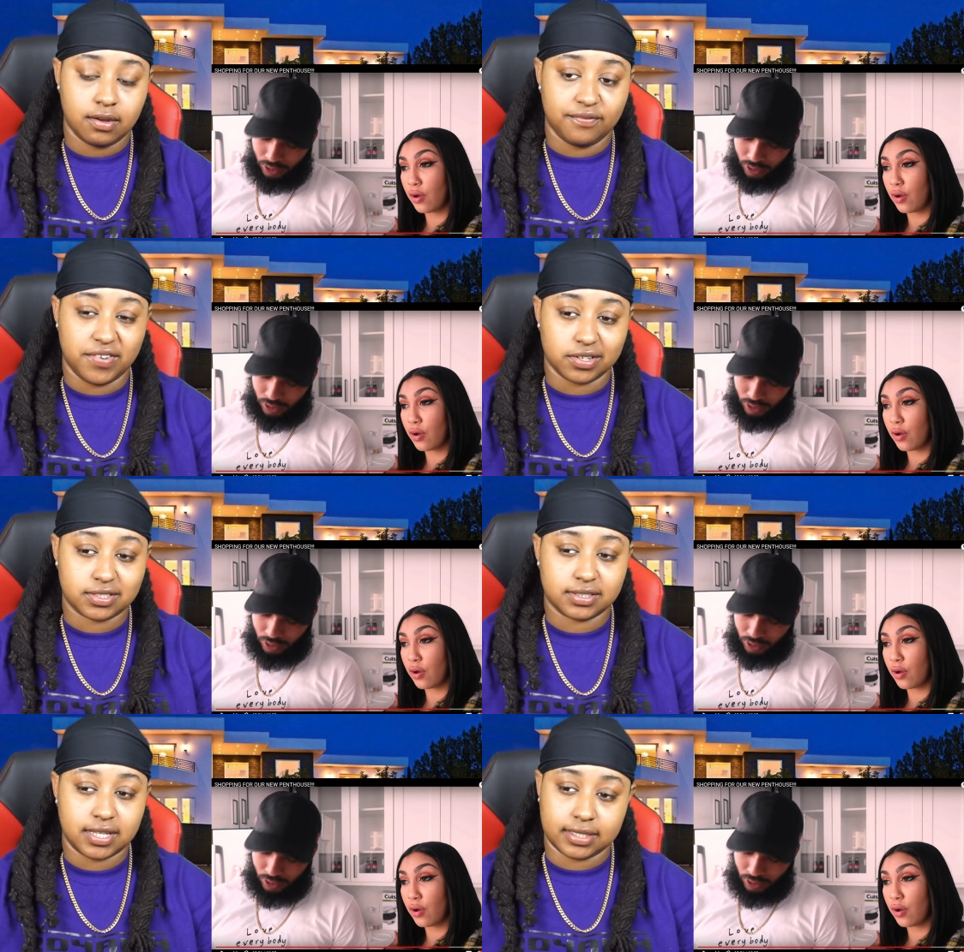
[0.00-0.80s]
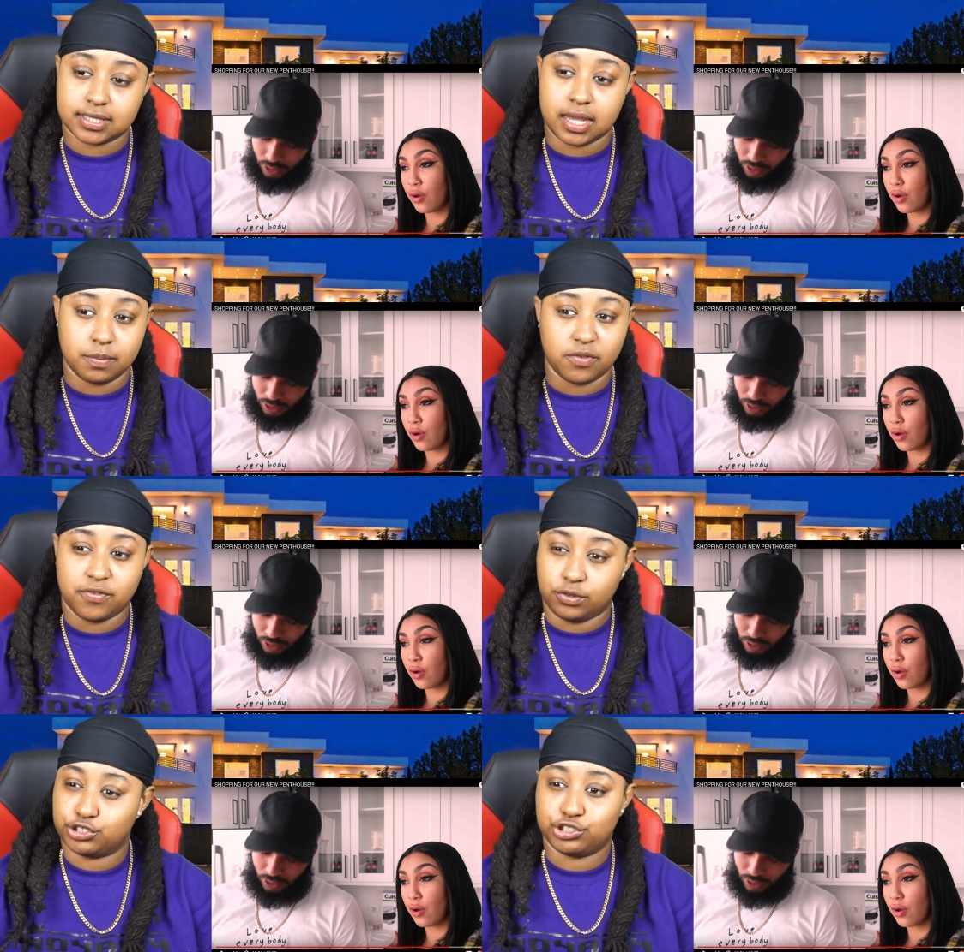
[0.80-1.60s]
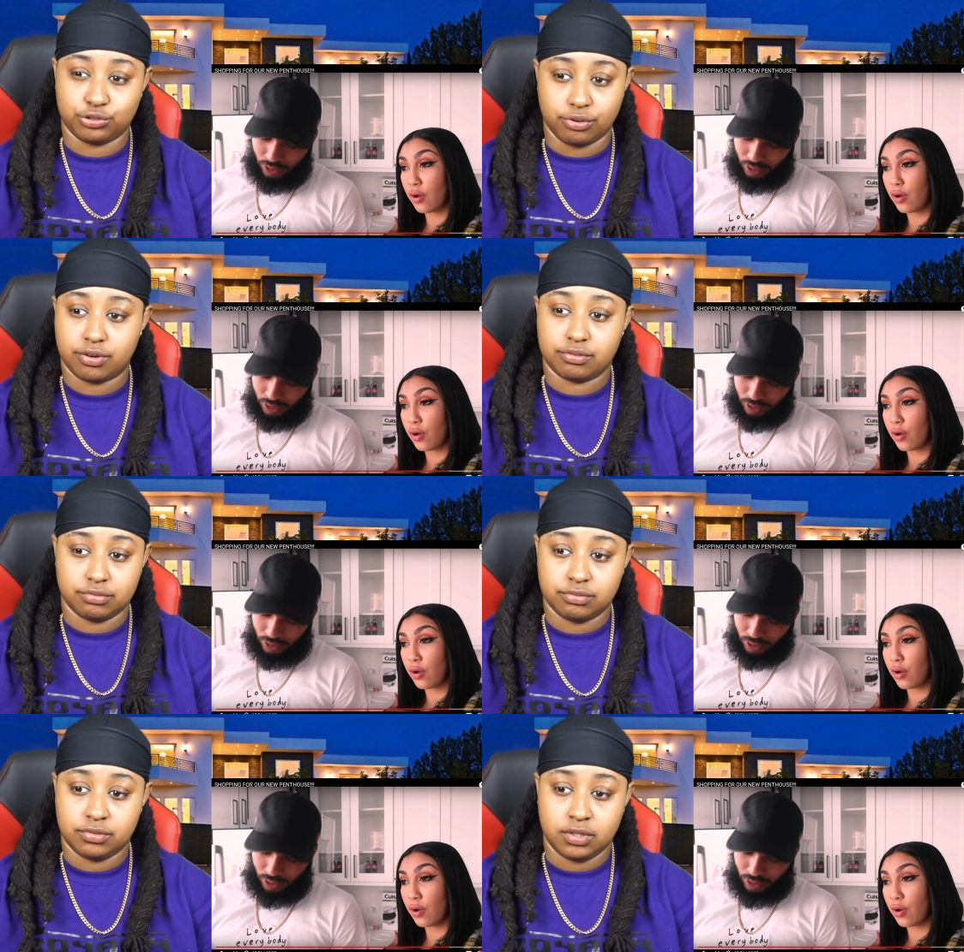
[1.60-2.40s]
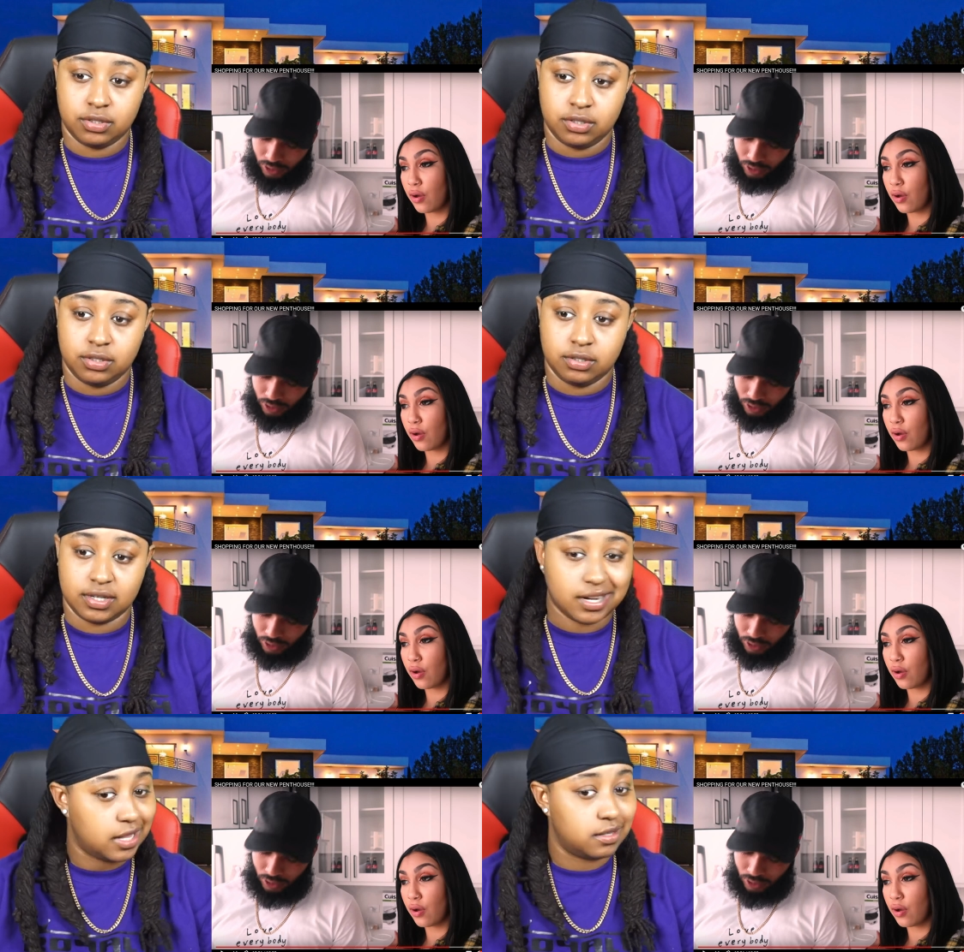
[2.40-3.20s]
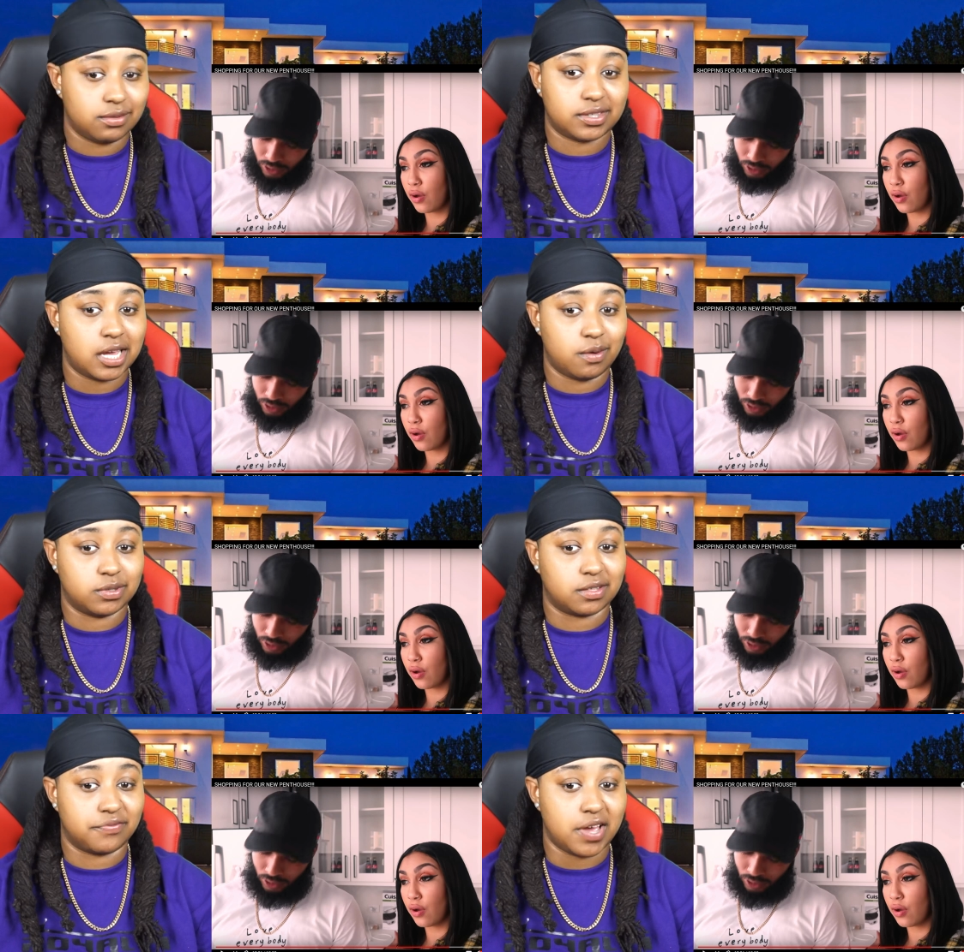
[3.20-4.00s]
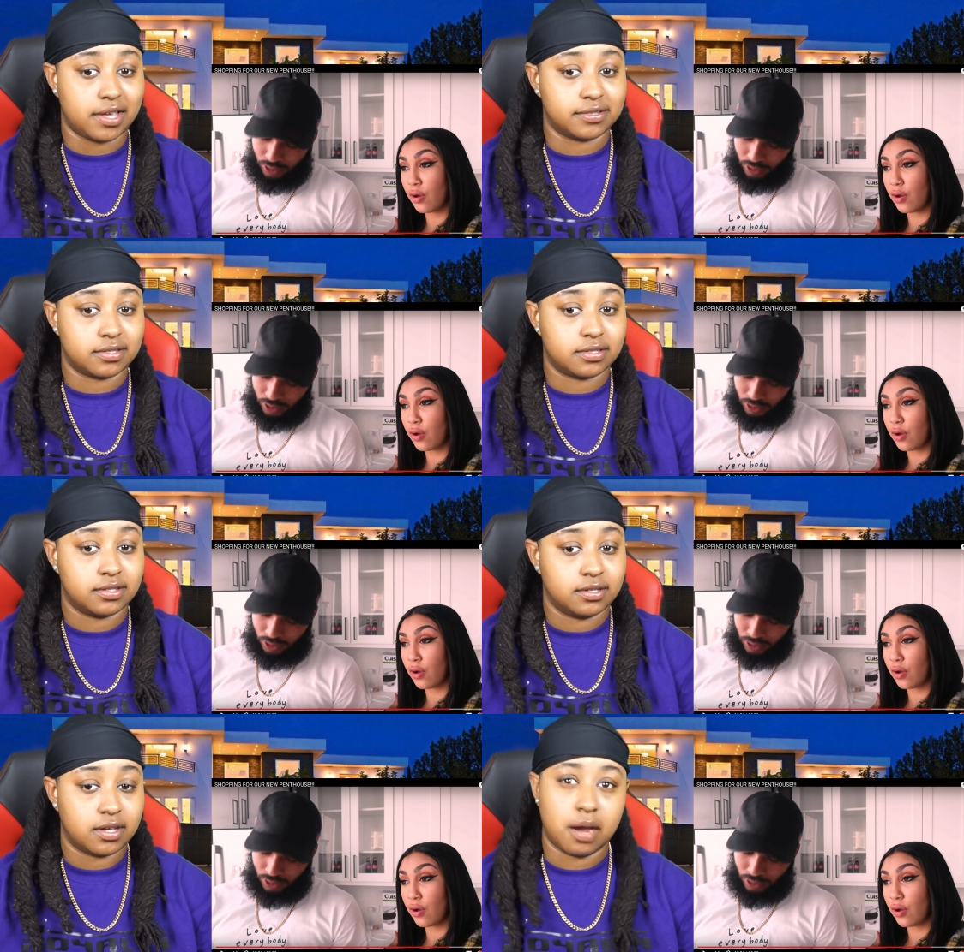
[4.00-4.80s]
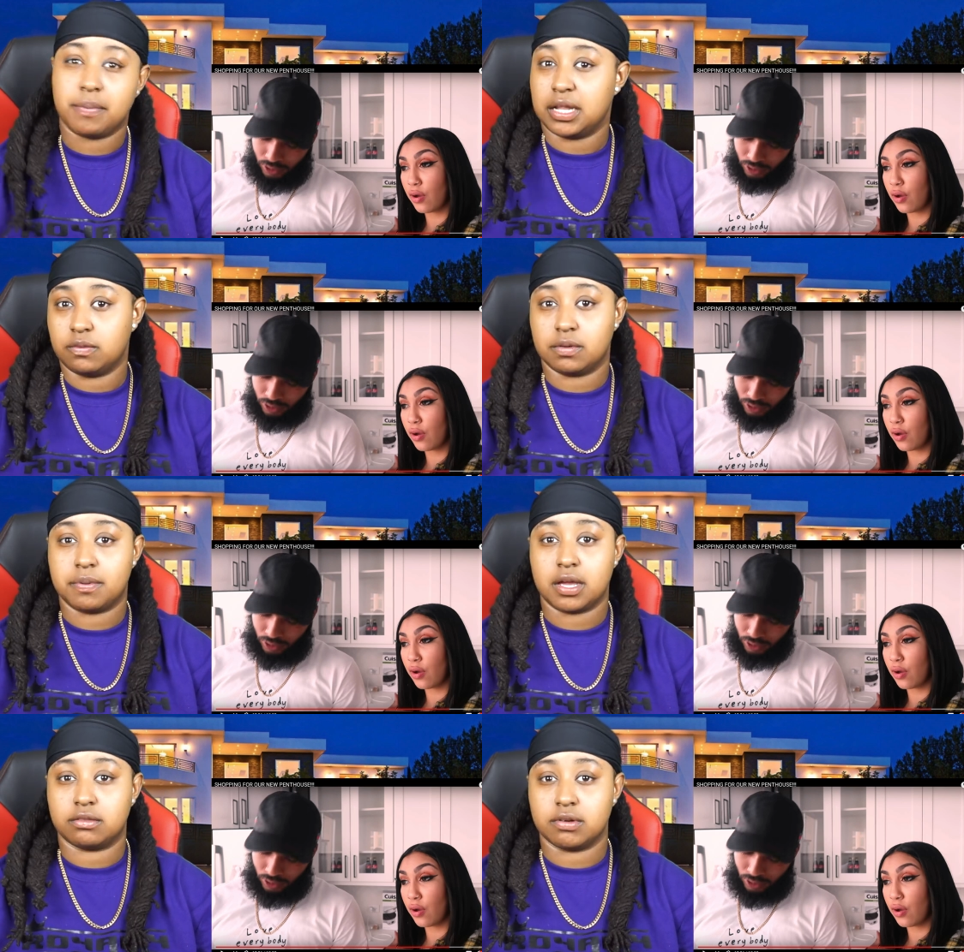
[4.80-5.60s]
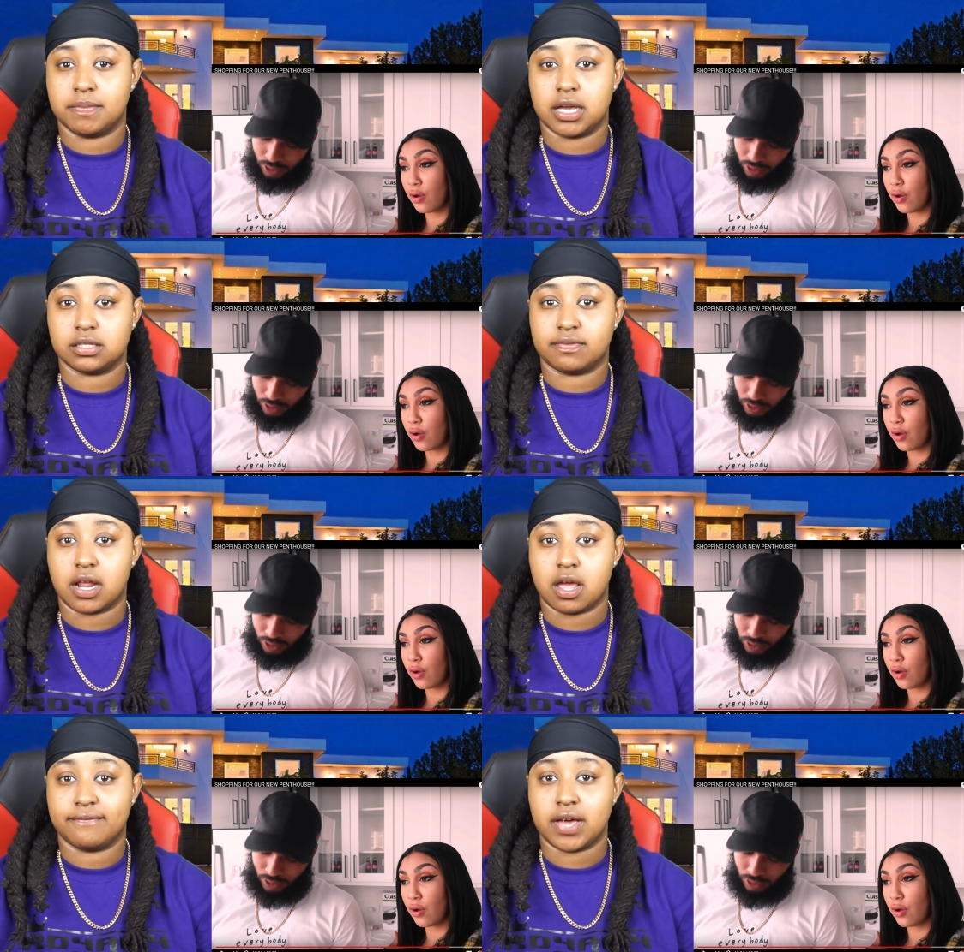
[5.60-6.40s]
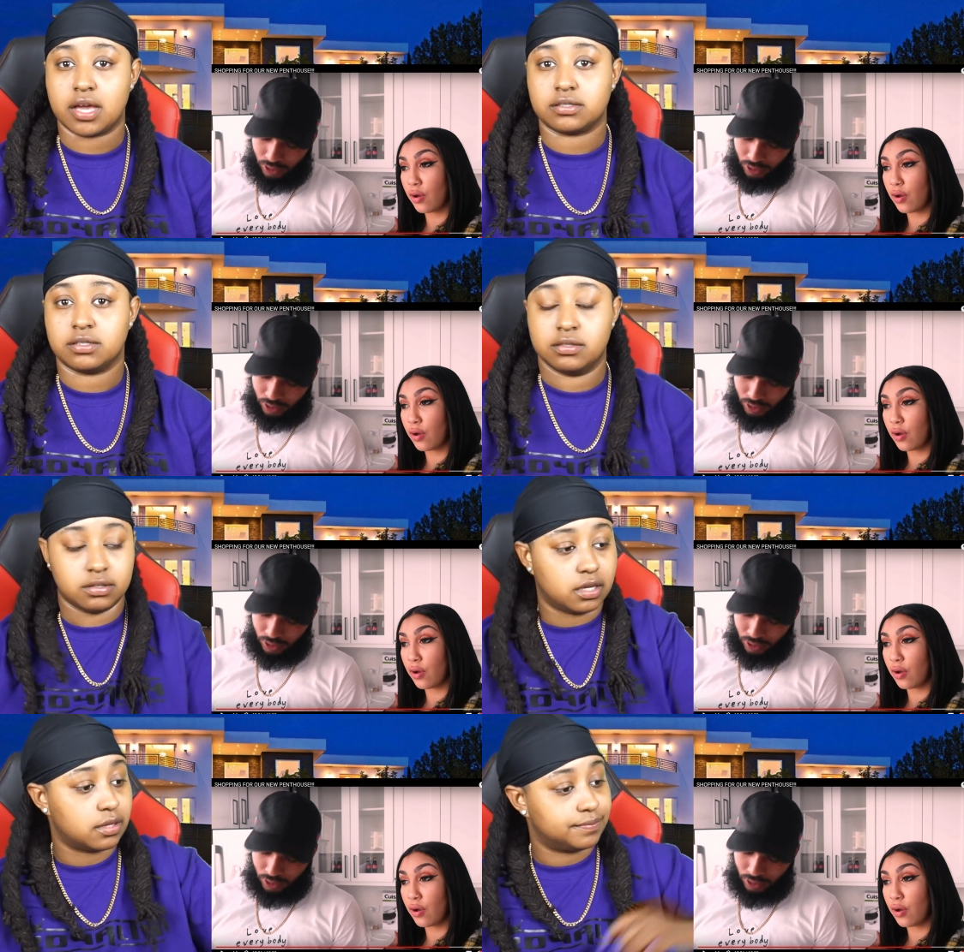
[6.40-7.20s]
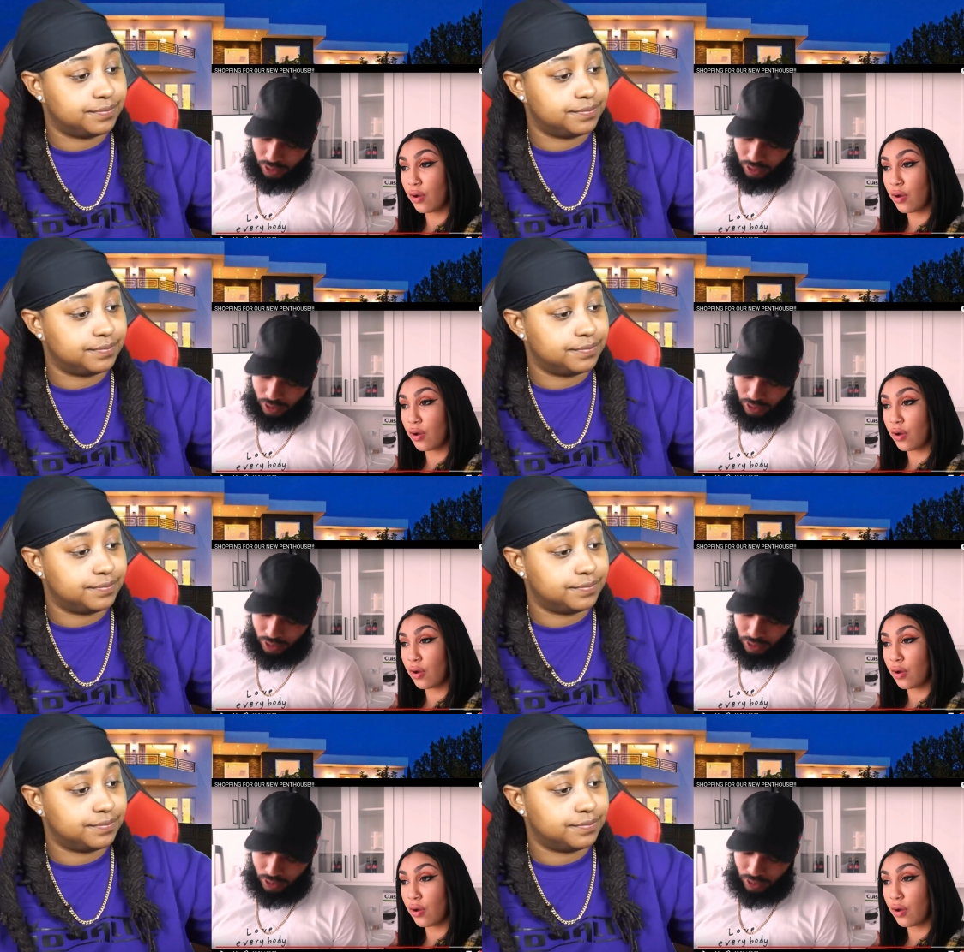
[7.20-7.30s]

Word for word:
Speaker 1: Versus that table for sure. And that little thing with the face, I probably would have paid three bands for that. Facts. Yeah.